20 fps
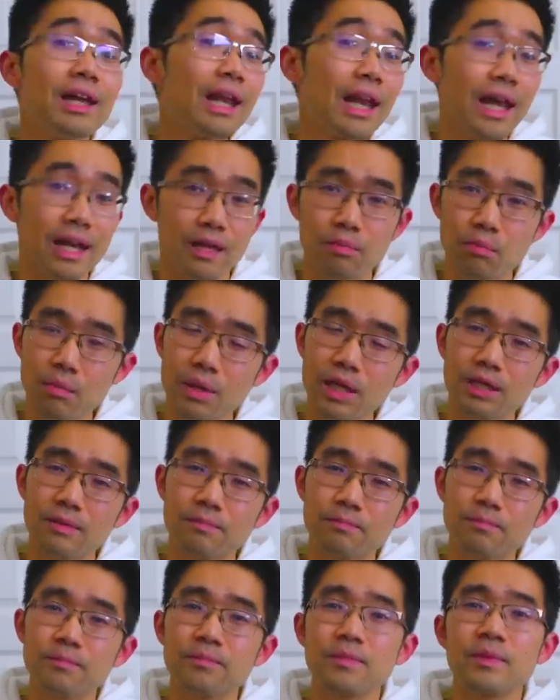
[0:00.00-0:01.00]
like me.
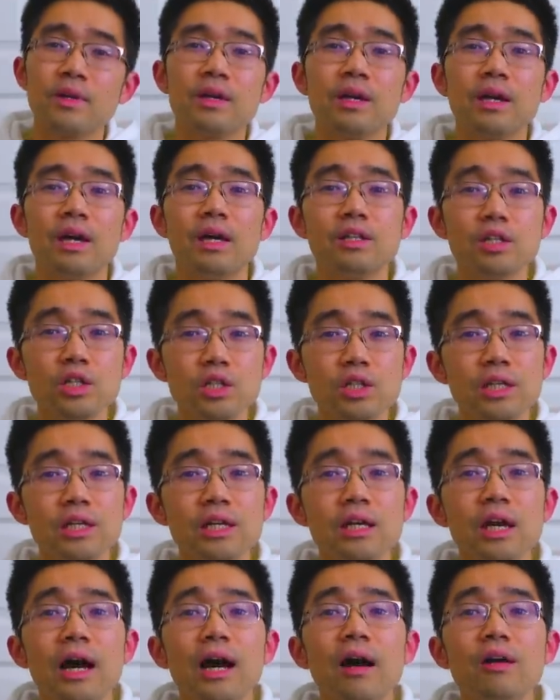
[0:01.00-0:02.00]

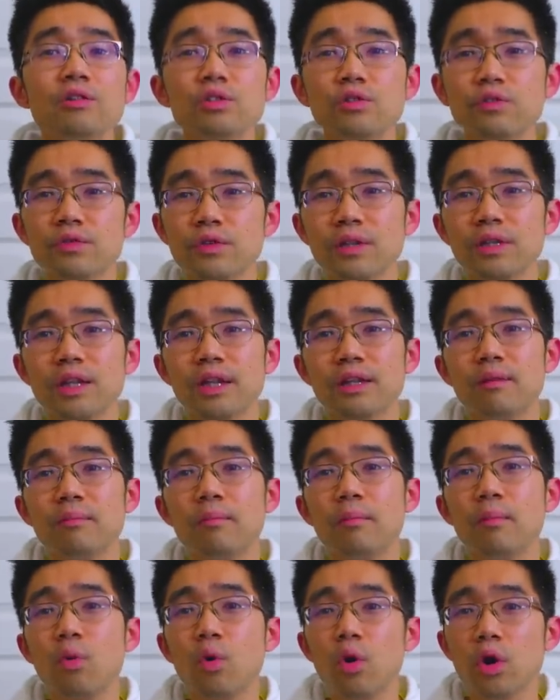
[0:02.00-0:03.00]
Additionally, I also feel that the
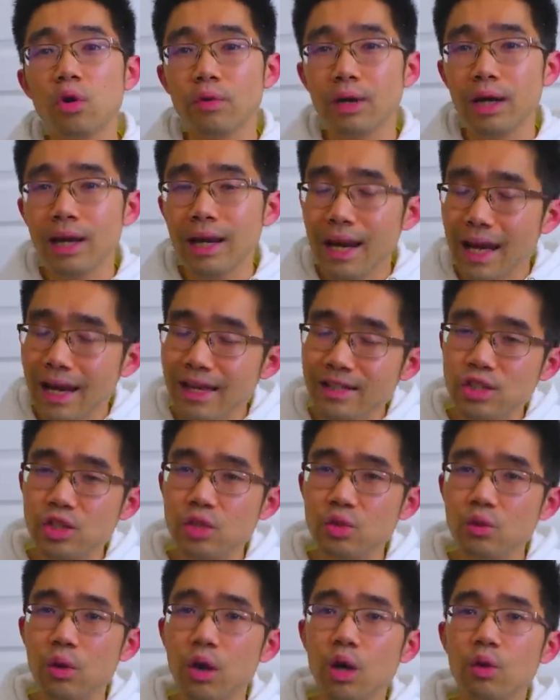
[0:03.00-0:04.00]
more relaxed
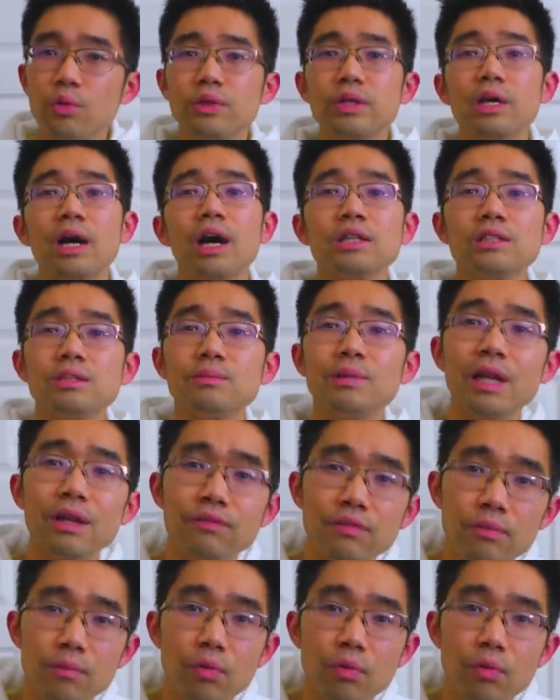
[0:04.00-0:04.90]
you are with the Arcsaber 11